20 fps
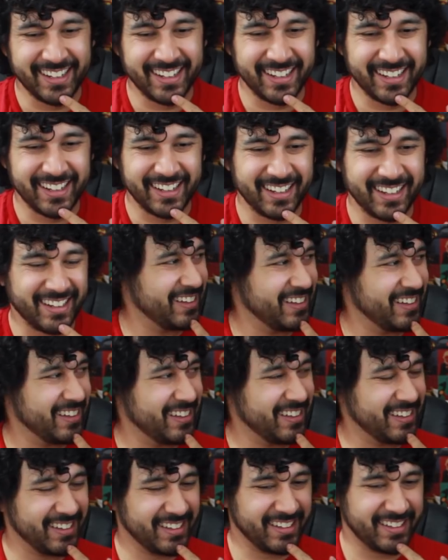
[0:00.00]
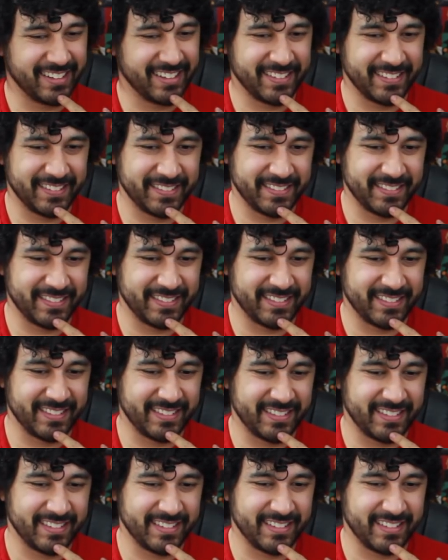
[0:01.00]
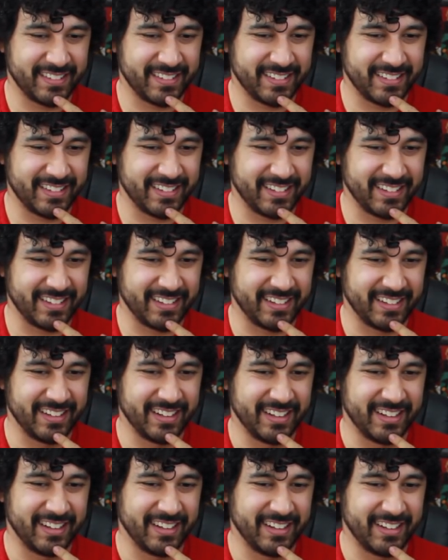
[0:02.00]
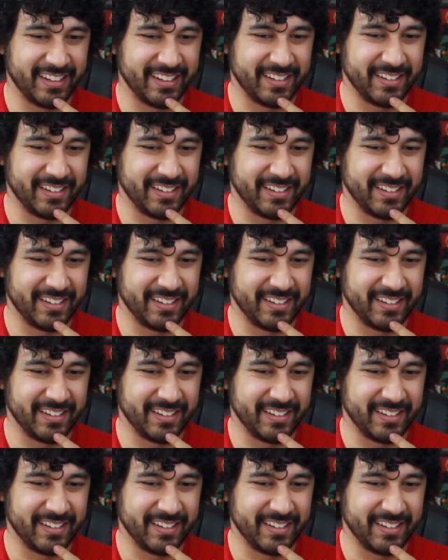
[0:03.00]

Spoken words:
This person isn't speaking.